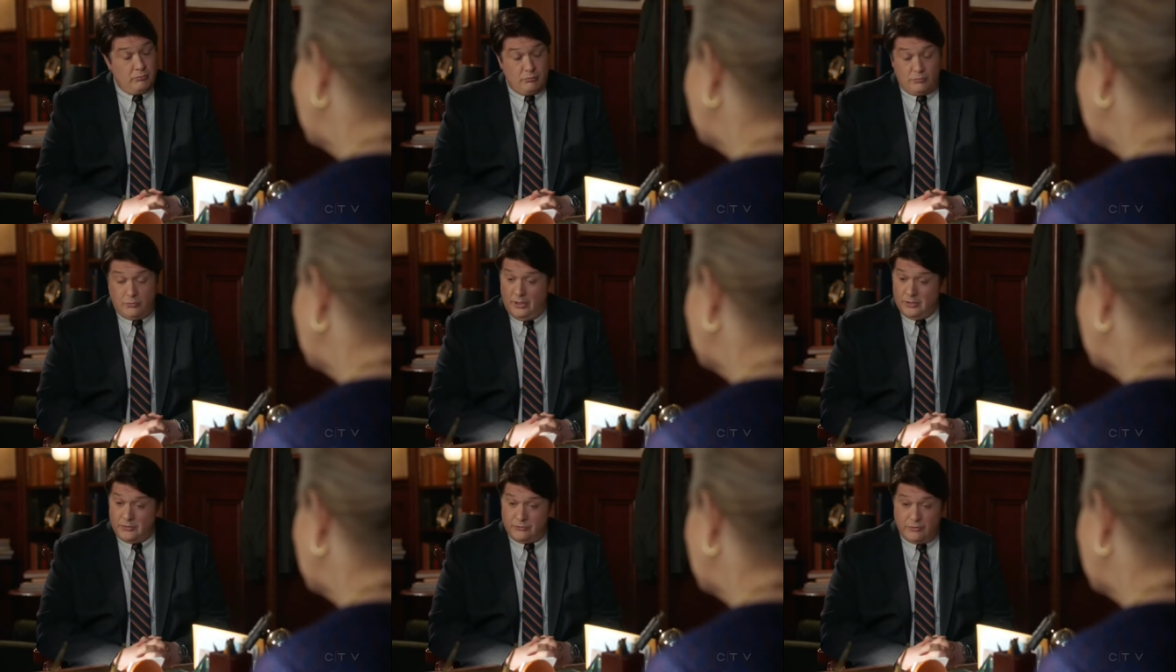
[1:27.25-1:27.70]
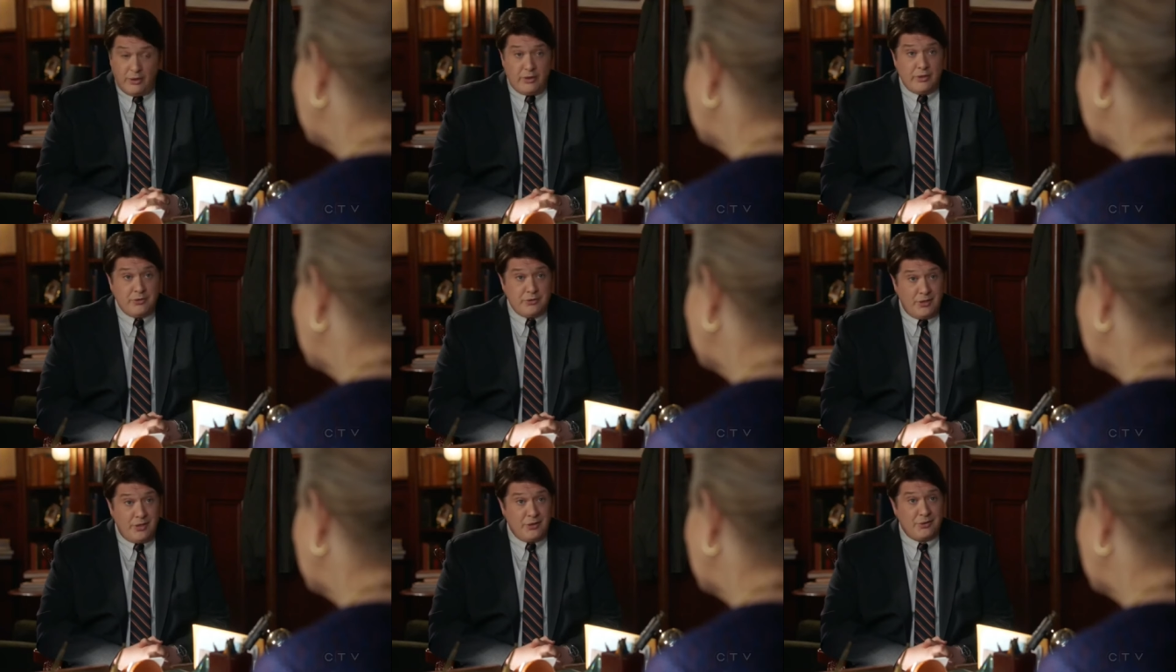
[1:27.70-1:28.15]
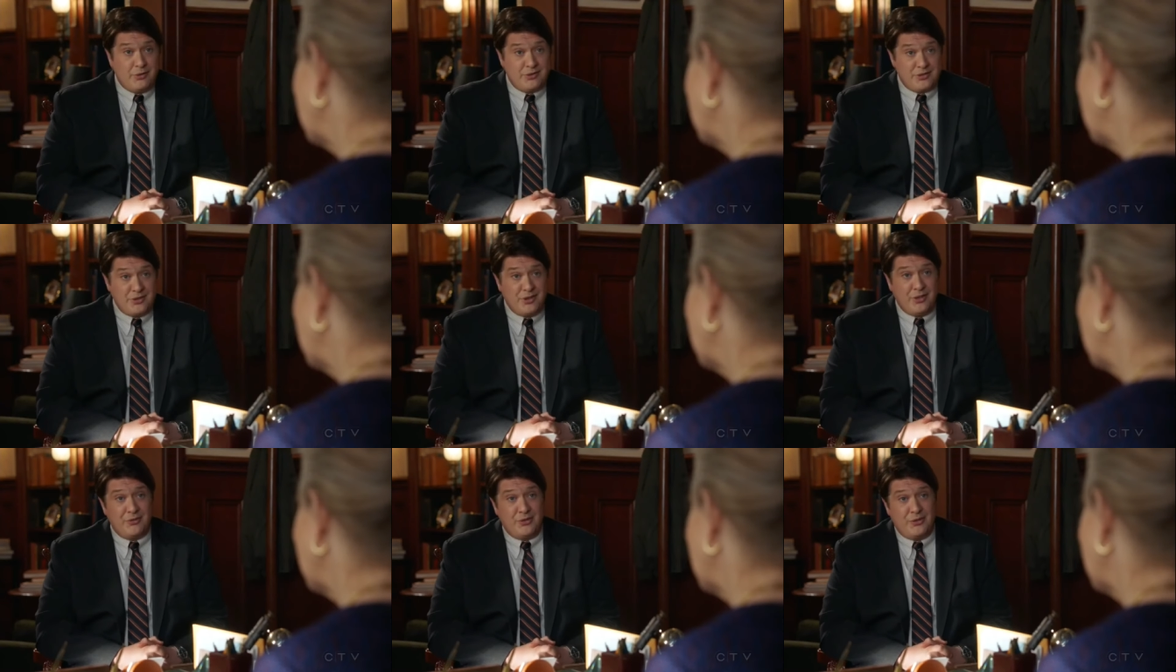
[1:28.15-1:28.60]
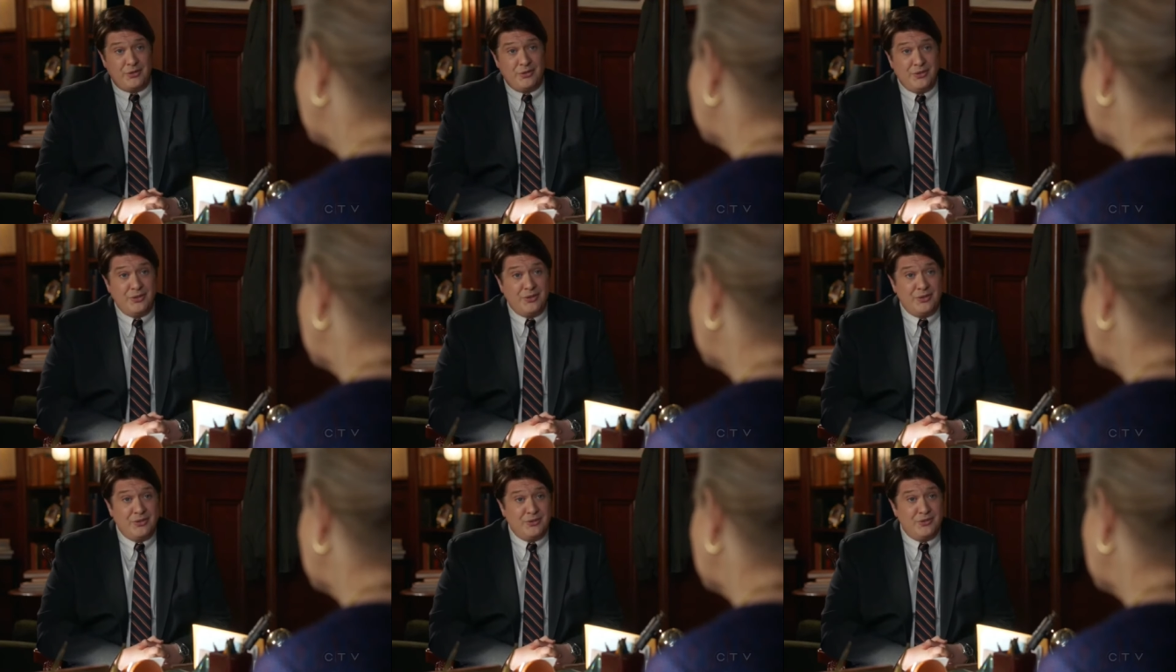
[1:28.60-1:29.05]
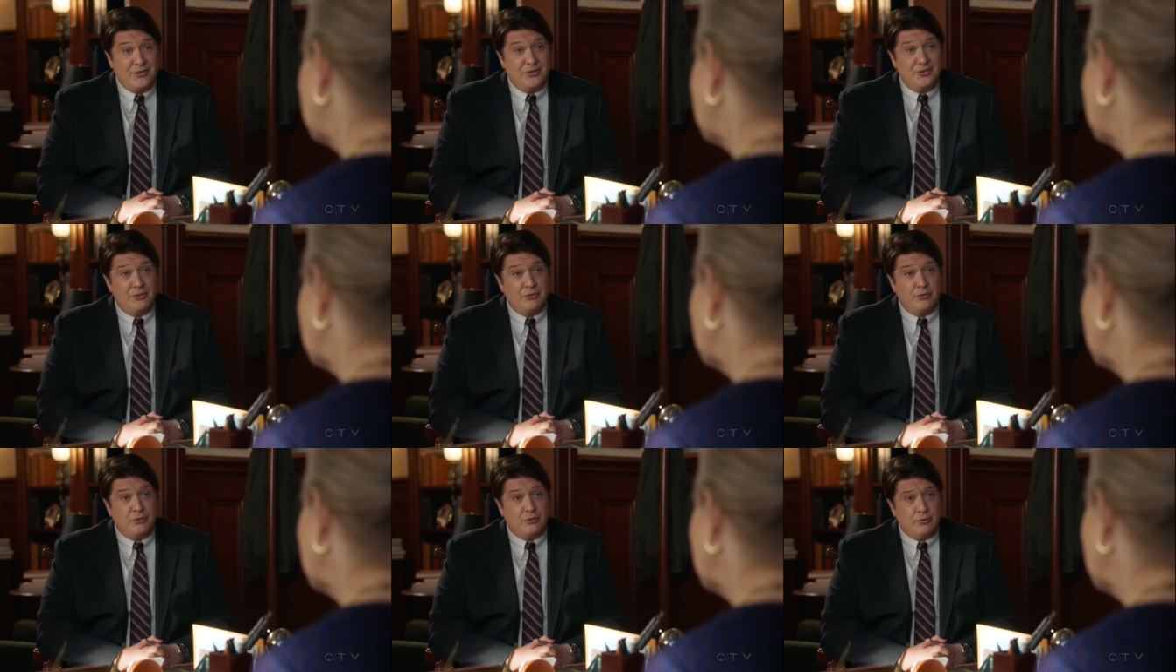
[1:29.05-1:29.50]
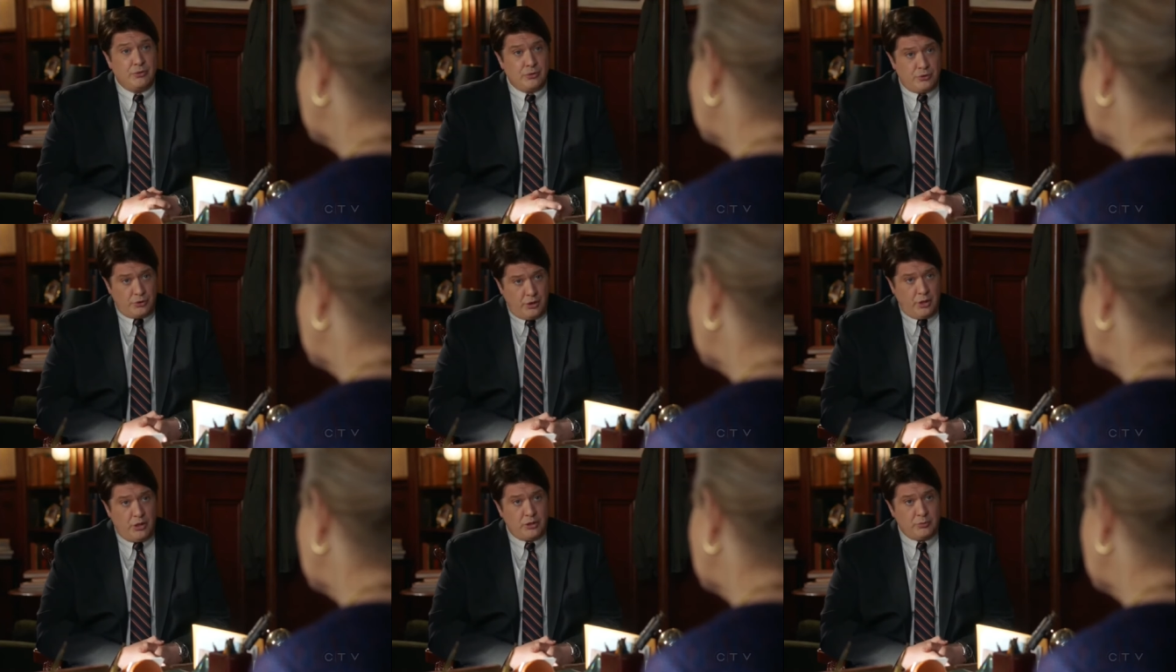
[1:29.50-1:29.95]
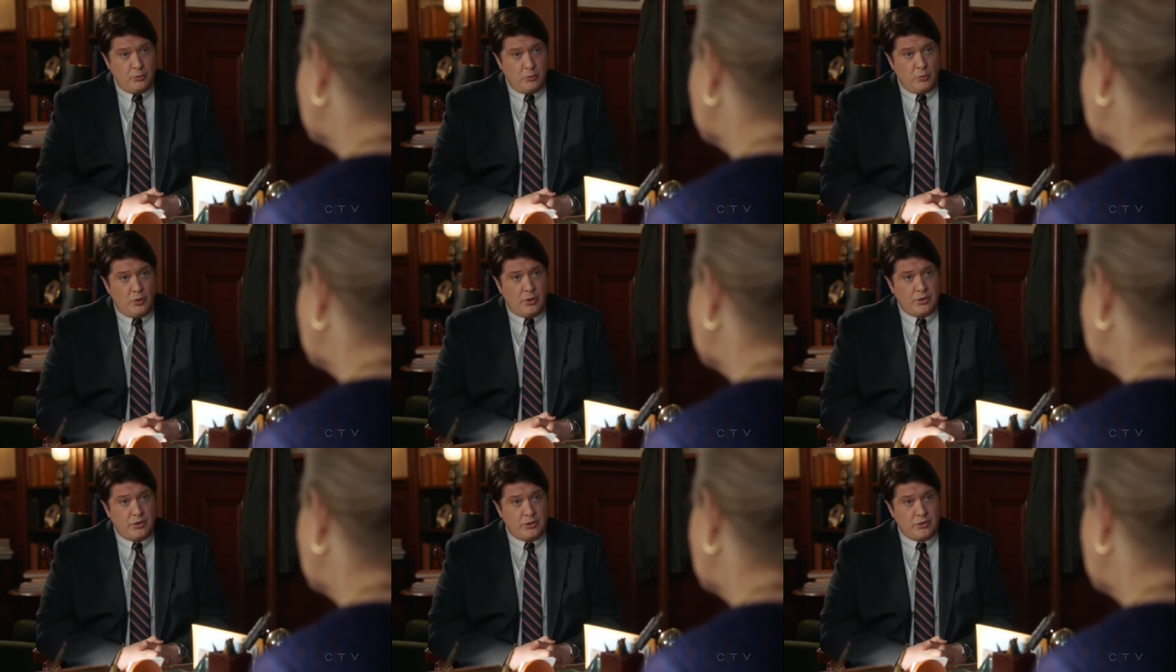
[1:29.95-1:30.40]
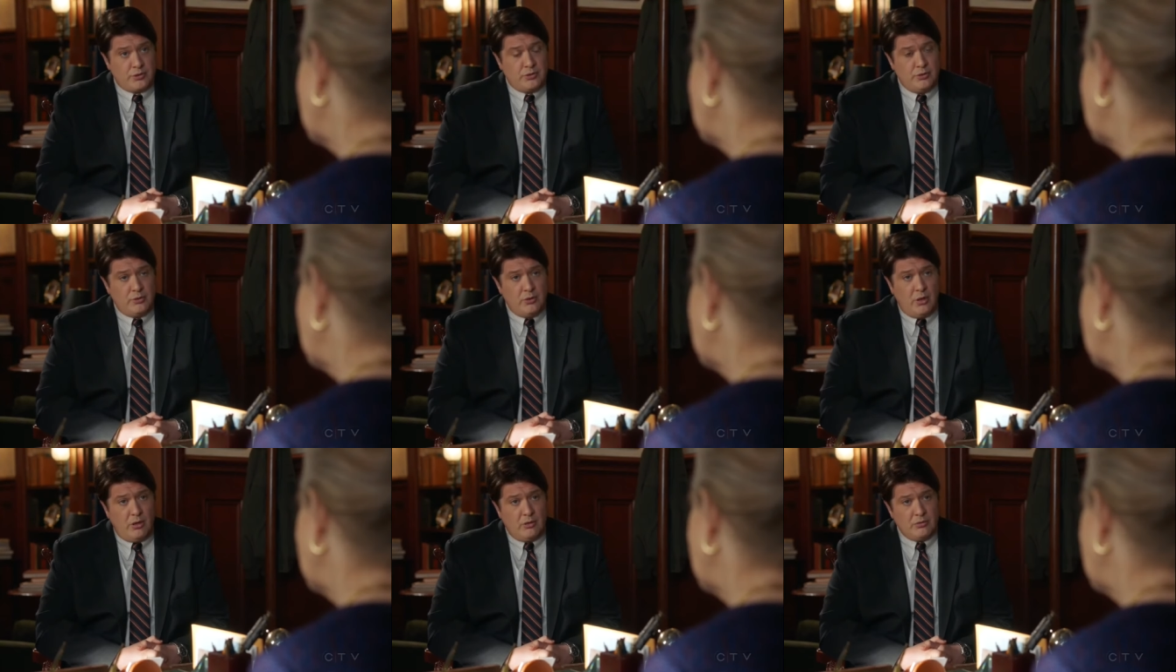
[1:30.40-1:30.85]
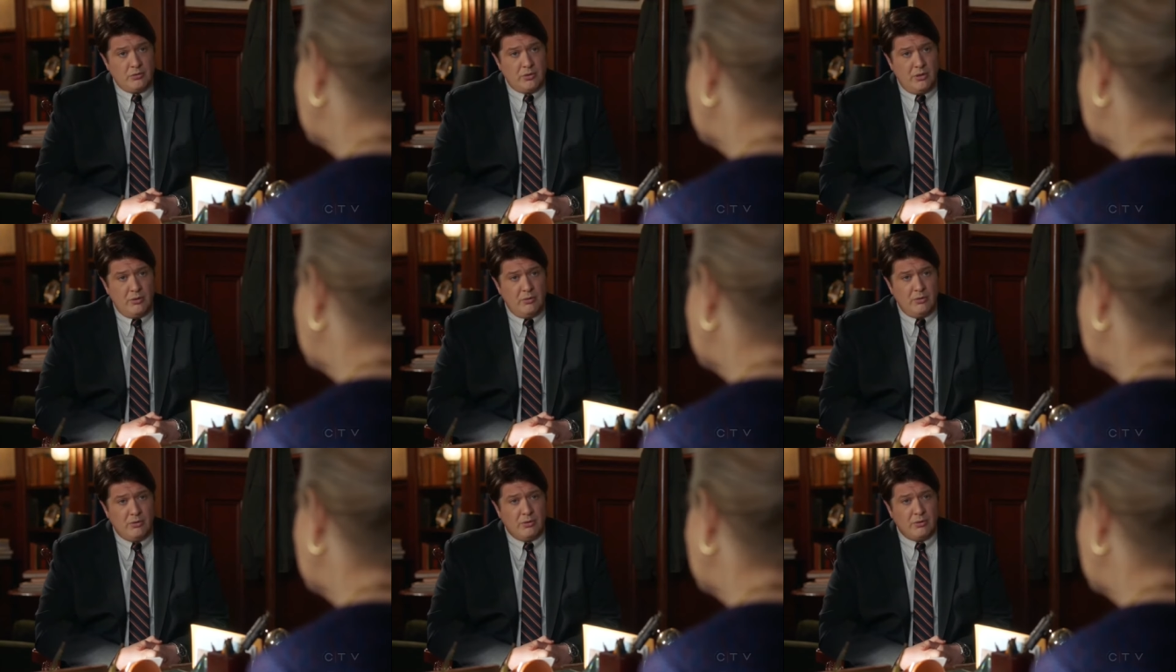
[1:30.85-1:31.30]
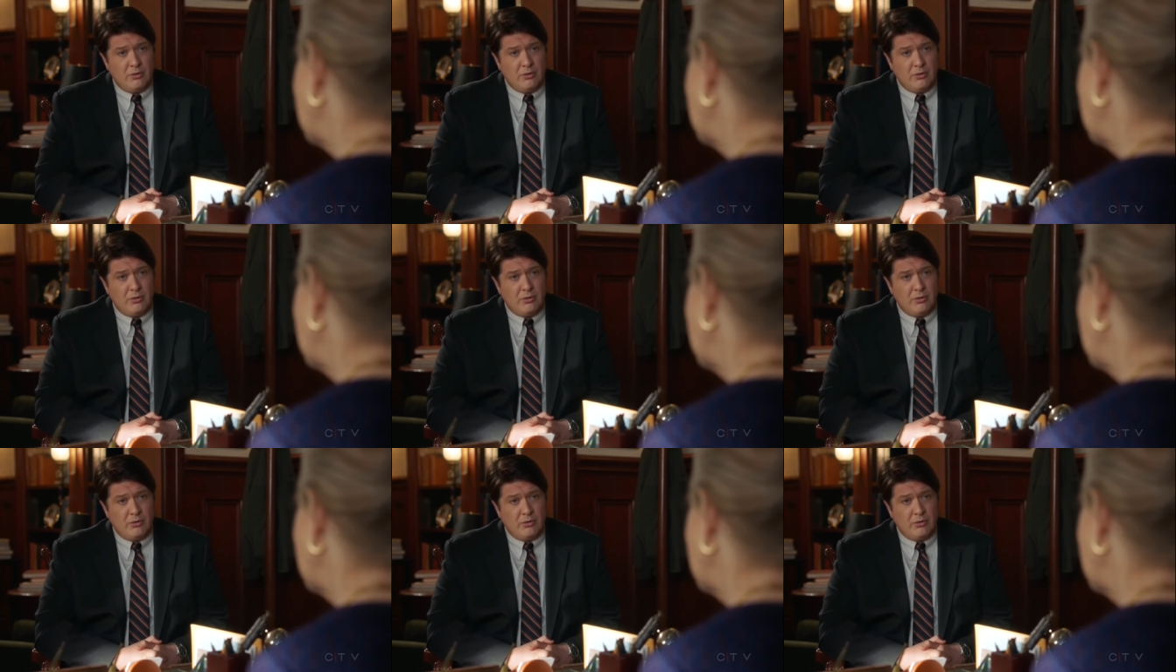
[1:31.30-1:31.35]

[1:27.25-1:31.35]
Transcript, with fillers: Well, that's very generous of you. Is your husband work at the school also?